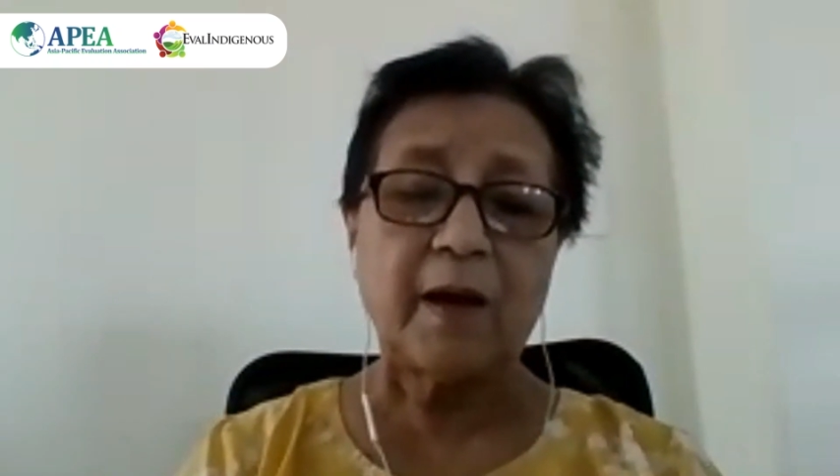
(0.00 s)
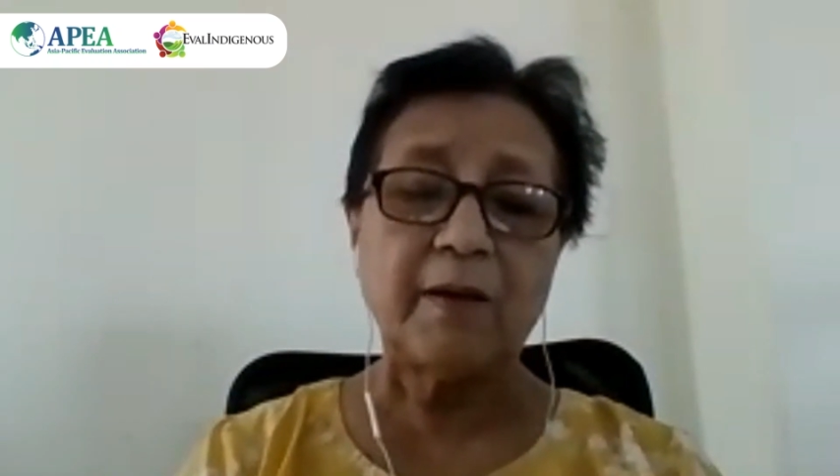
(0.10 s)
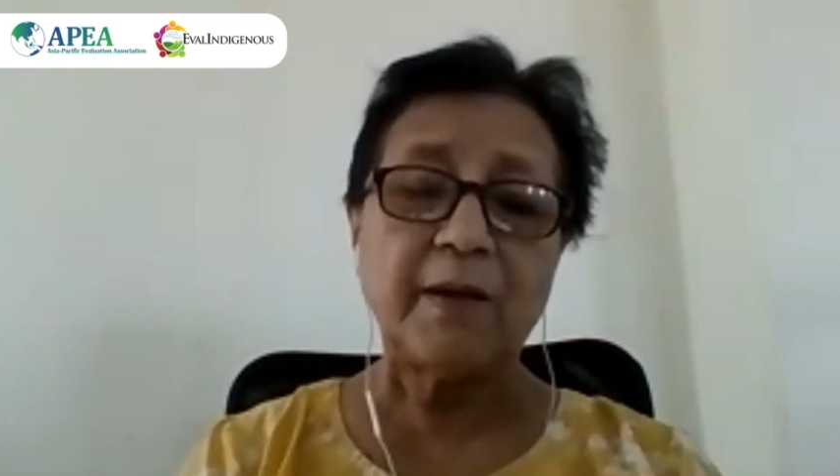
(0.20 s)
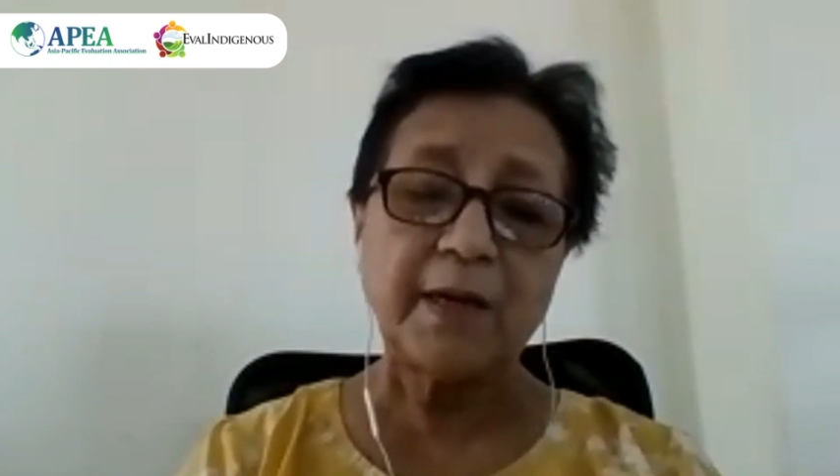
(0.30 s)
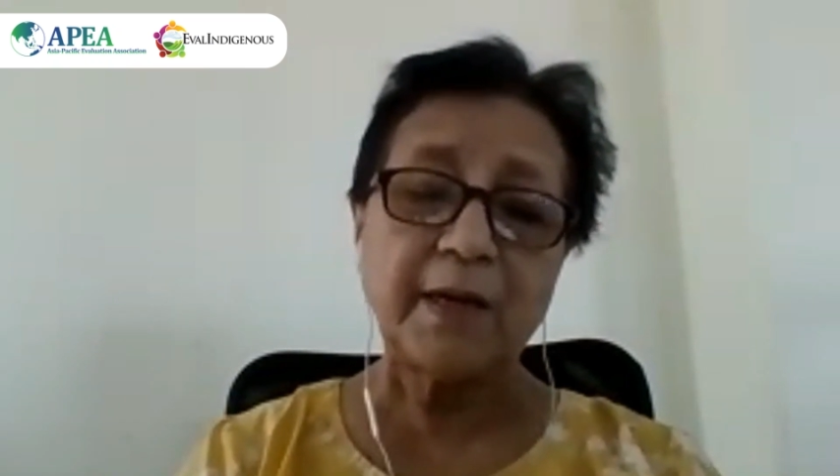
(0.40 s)

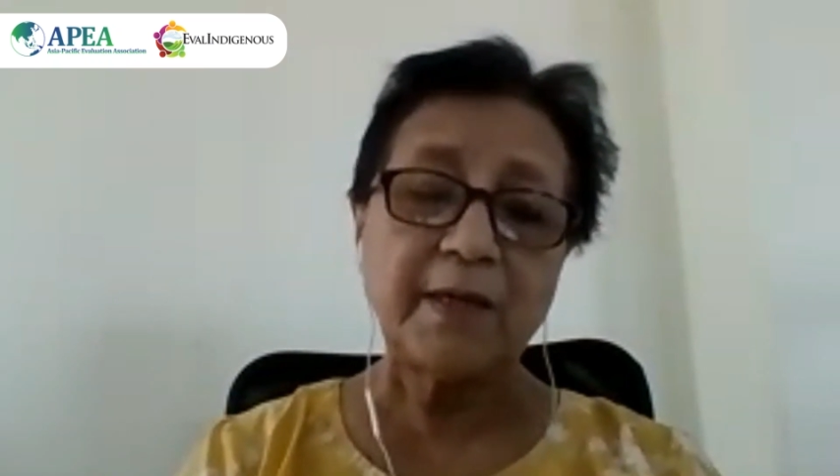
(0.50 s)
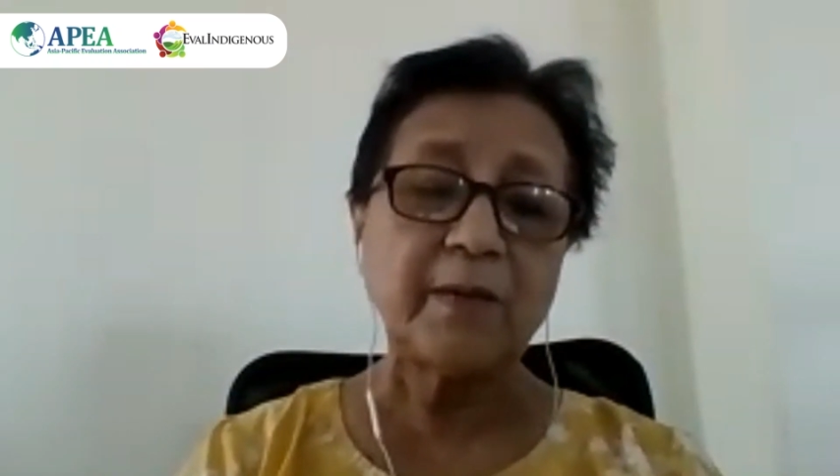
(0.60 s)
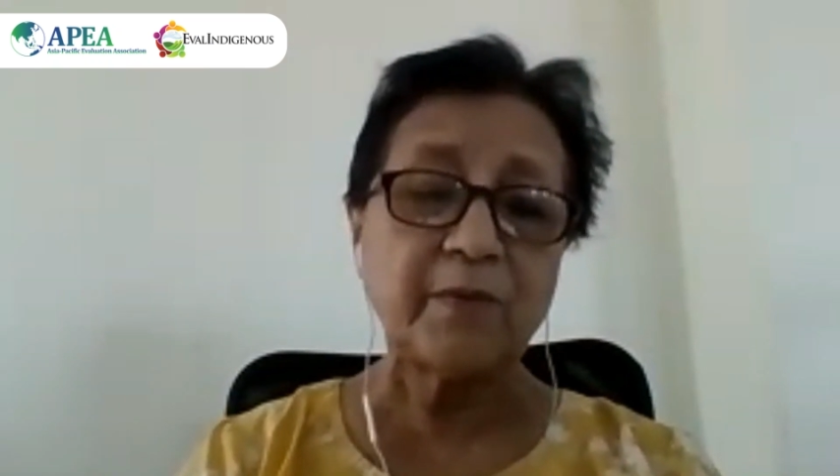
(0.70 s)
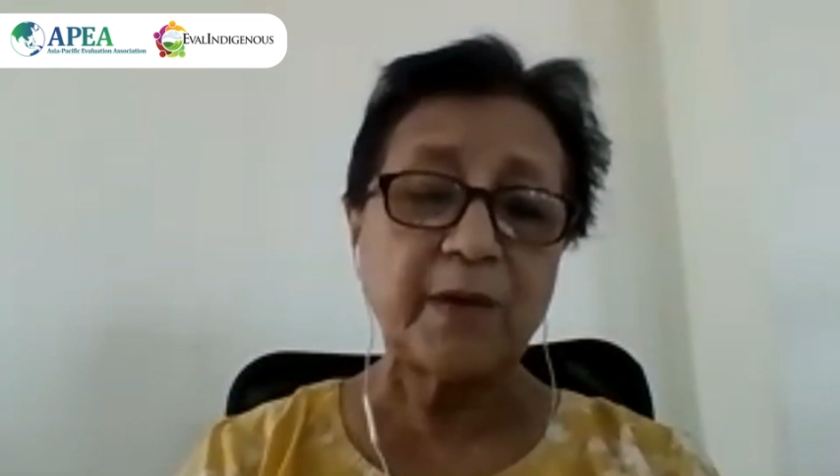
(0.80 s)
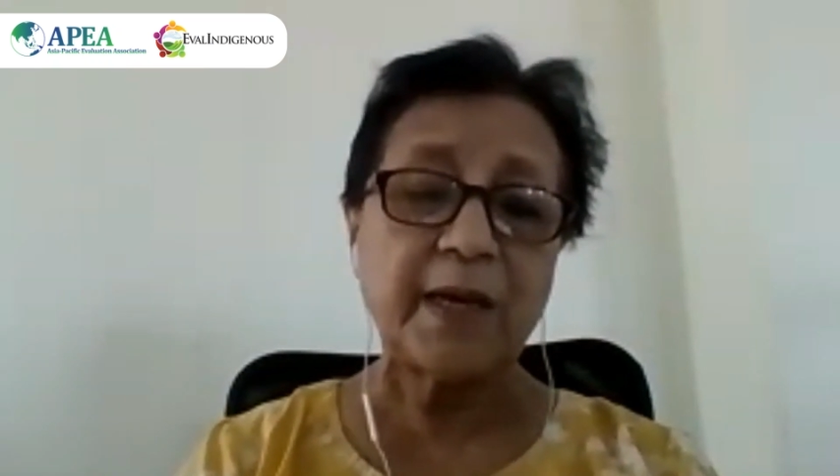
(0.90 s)
negative
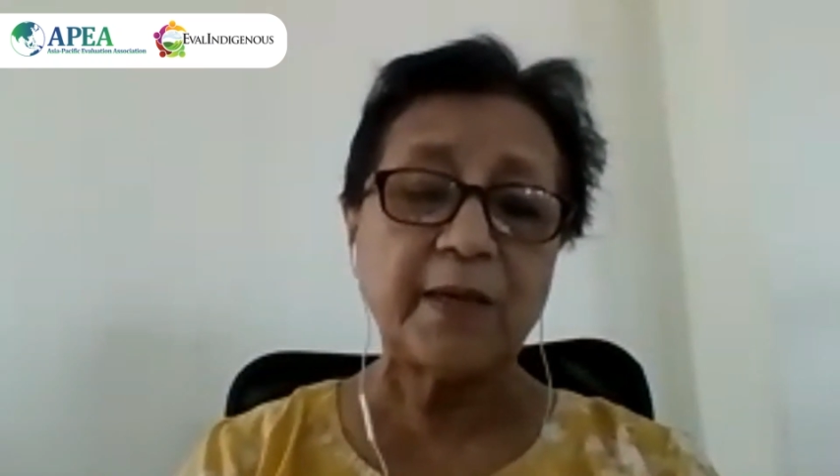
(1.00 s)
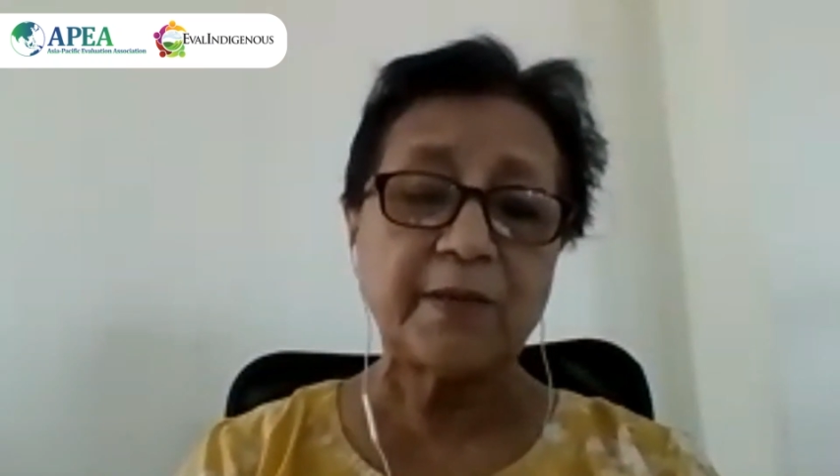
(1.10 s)
ways.